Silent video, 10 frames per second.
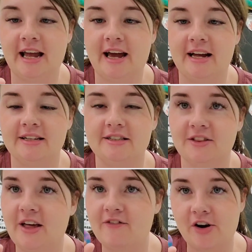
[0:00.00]
and
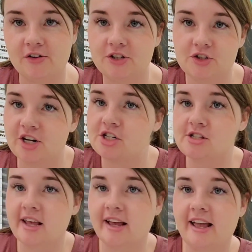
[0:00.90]
they followed the
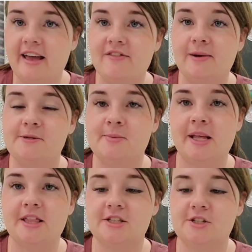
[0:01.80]
directions like I gave them to
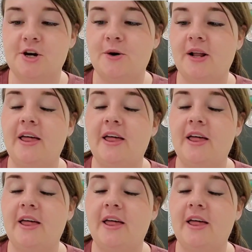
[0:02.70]
make this stone,